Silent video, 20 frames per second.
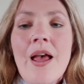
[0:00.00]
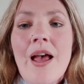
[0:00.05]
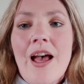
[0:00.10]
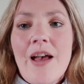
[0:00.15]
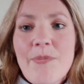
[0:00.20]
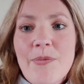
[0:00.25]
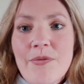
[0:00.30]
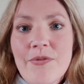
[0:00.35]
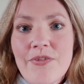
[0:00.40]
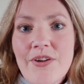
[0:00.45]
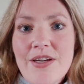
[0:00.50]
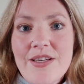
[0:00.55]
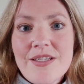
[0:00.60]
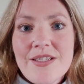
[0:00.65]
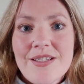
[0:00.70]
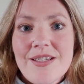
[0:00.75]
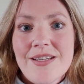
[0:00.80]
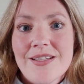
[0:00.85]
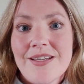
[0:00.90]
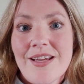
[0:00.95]
I've been
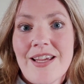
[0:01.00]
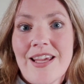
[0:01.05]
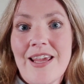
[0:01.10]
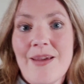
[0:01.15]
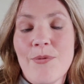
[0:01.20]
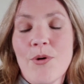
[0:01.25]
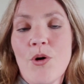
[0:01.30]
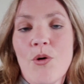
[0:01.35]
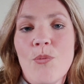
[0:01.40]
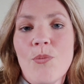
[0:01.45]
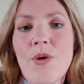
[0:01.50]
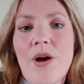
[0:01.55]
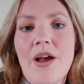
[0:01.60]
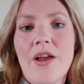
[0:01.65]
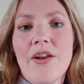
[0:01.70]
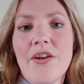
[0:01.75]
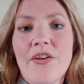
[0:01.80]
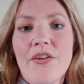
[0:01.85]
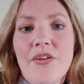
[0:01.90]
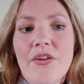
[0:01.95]
freezing since I came home
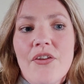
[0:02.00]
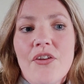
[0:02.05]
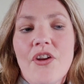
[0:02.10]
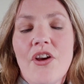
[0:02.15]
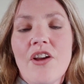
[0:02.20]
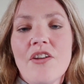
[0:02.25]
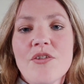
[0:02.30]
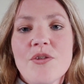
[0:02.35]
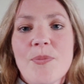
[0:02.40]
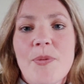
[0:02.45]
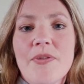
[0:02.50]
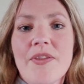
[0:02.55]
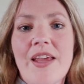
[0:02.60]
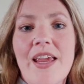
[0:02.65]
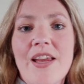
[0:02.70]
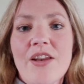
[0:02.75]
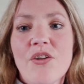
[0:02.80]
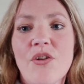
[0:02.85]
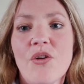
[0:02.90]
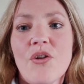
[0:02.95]
and now I have to put the
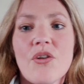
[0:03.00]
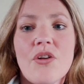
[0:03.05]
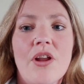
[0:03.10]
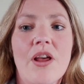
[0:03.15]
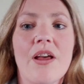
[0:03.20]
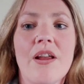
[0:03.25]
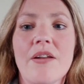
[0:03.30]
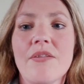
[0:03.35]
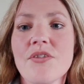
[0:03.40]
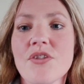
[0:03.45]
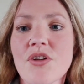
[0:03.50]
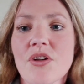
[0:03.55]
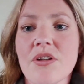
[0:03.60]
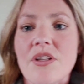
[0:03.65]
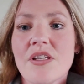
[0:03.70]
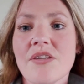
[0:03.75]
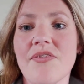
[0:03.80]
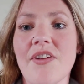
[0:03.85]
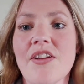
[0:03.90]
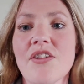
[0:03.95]
heating on and I've stuck
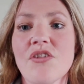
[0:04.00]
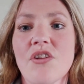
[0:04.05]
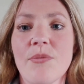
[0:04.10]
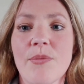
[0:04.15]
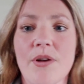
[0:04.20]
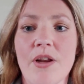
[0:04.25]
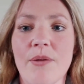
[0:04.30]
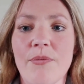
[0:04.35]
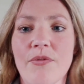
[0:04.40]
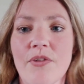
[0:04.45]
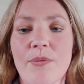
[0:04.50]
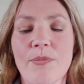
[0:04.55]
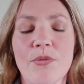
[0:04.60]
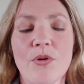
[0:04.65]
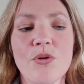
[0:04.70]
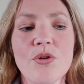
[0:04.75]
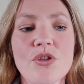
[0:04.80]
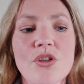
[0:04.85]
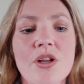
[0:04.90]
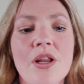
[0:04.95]
this face up and I'm from
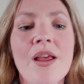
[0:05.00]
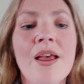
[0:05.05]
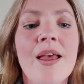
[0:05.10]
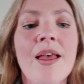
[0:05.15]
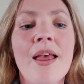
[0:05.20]
roasting.